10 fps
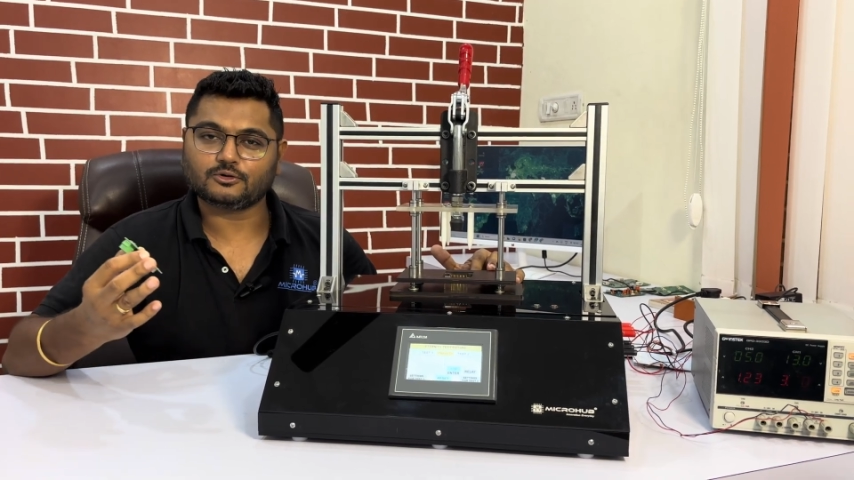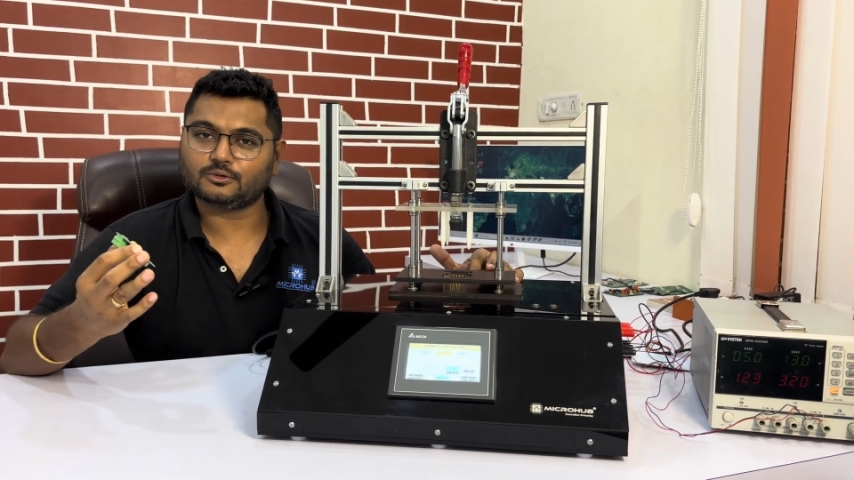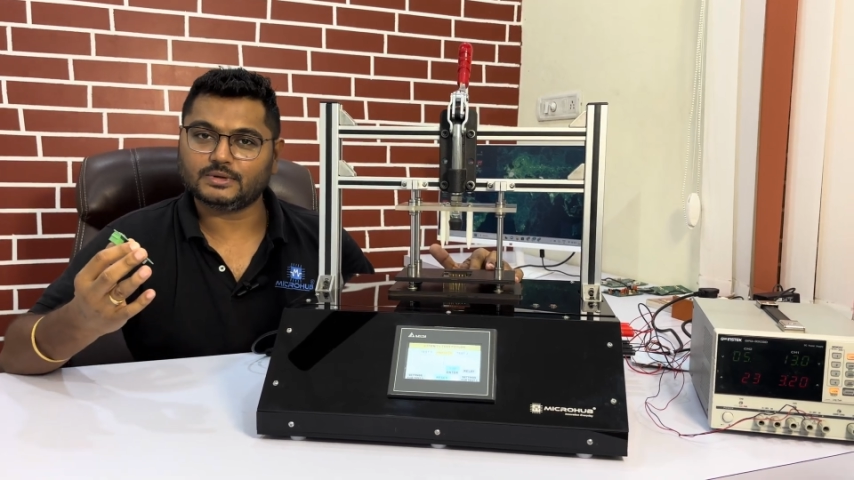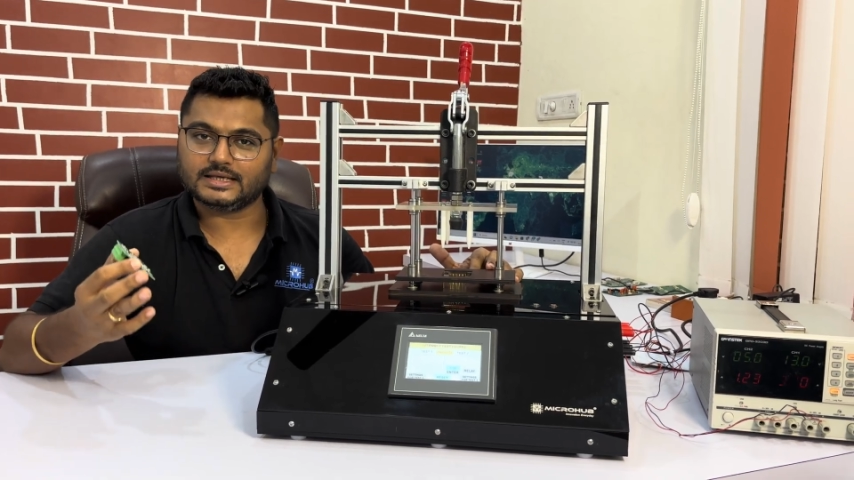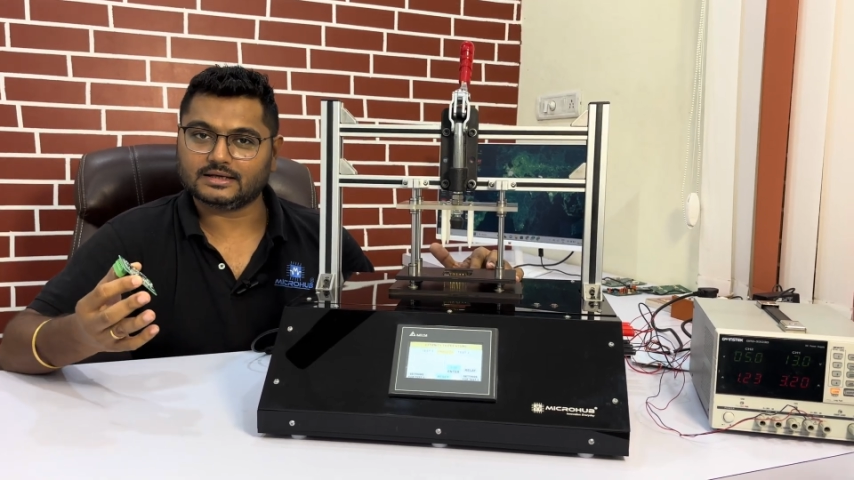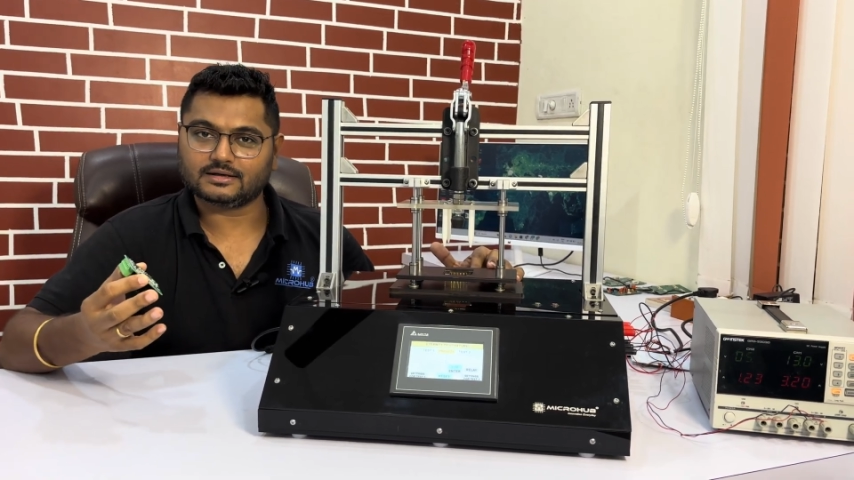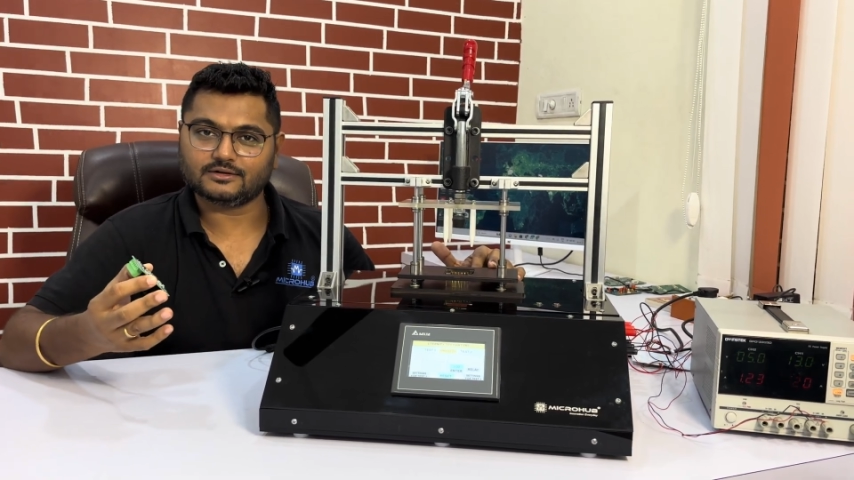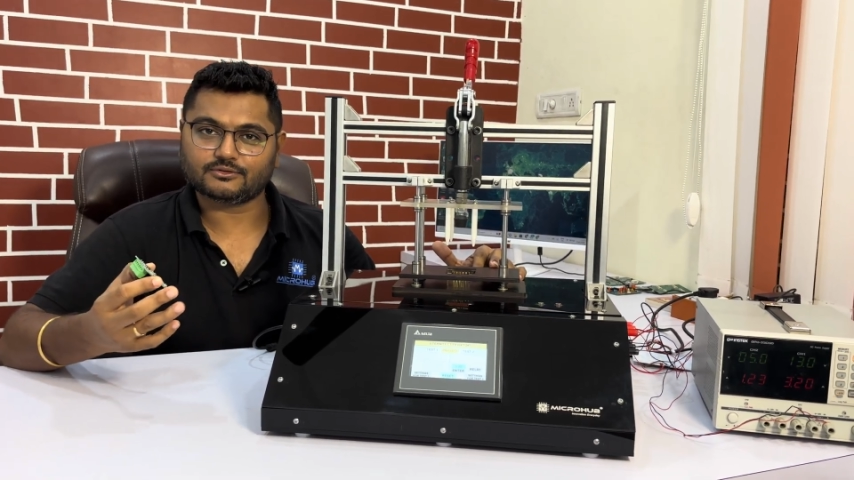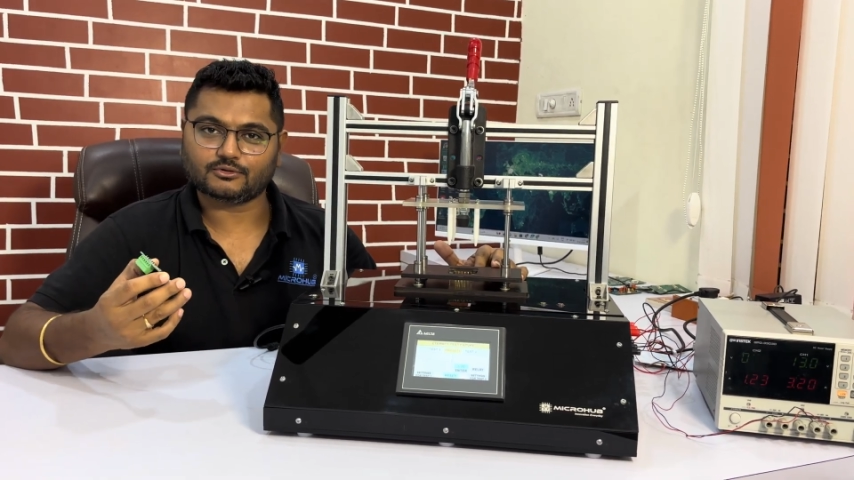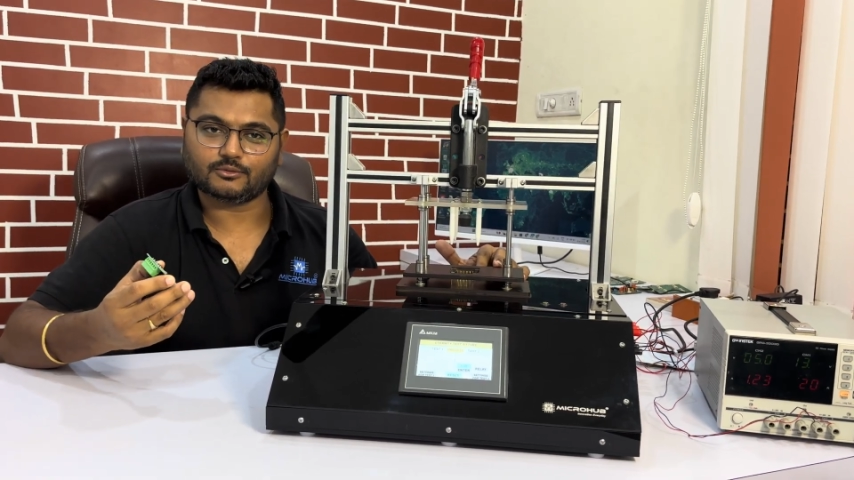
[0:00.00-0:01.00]
to be
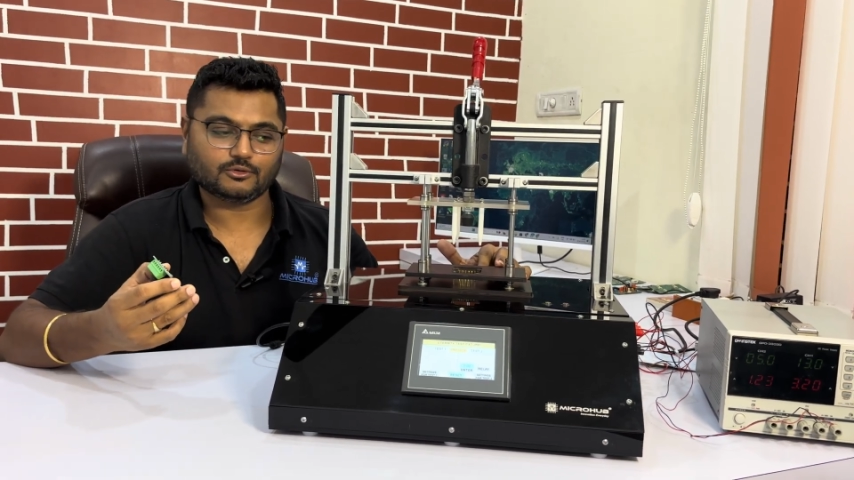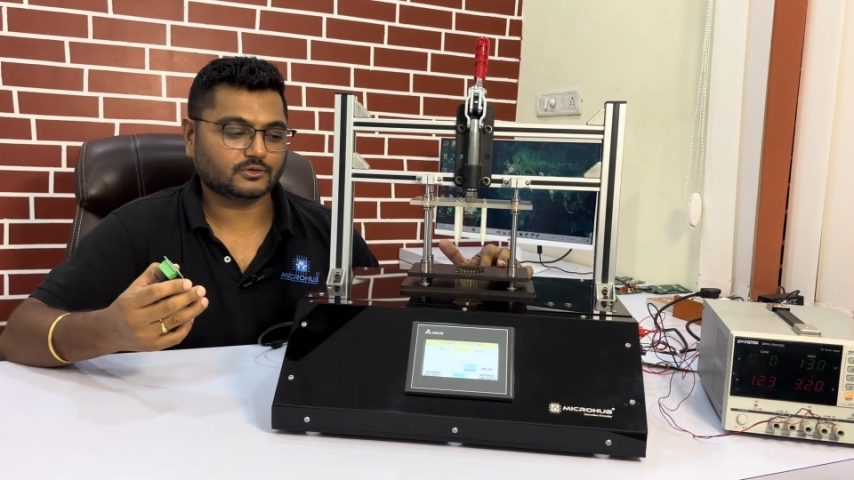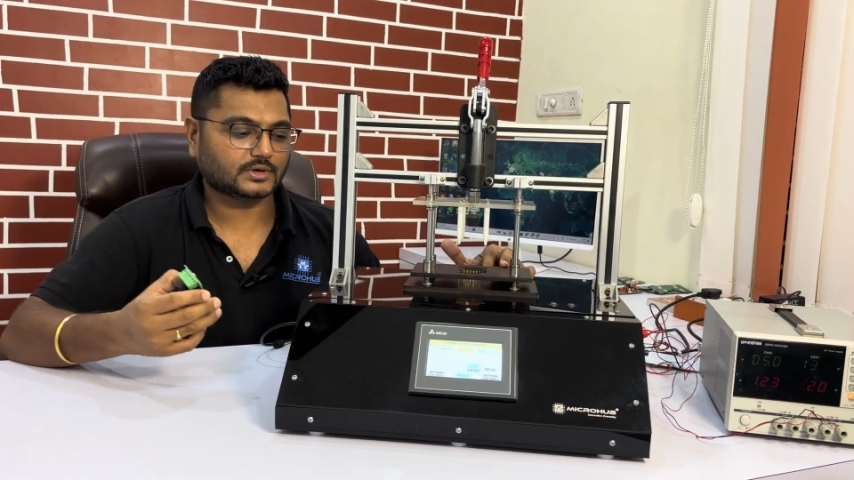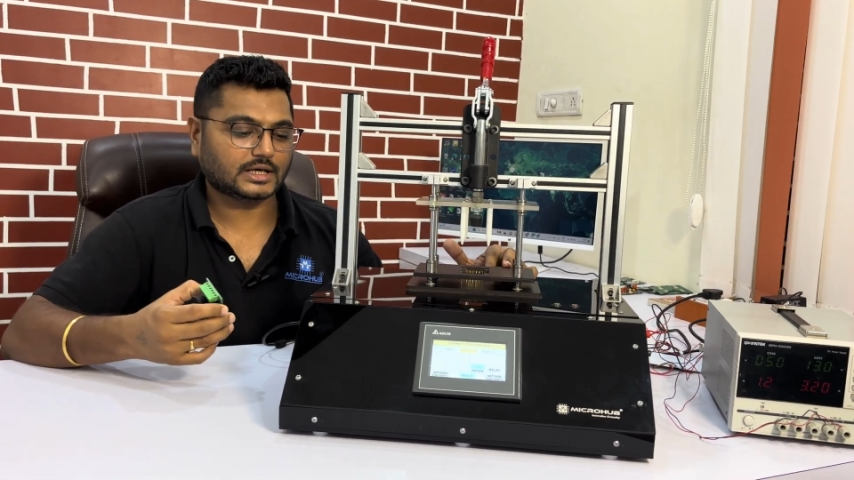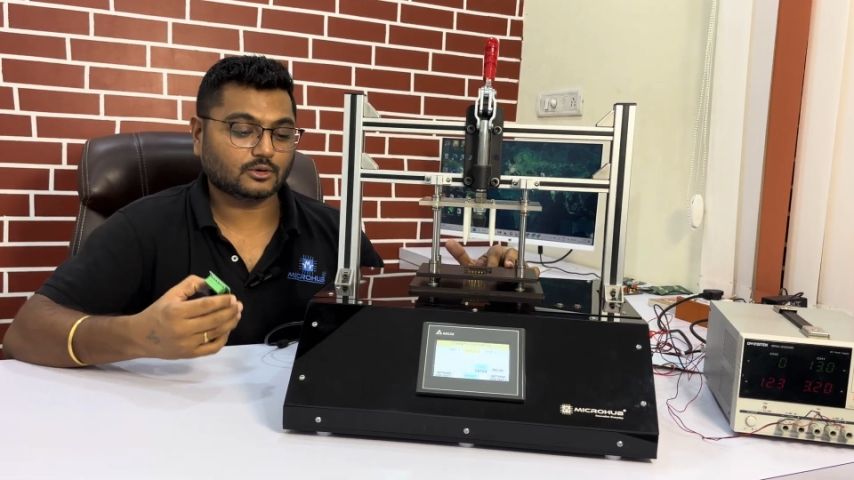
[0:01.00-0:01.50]
increased from your side.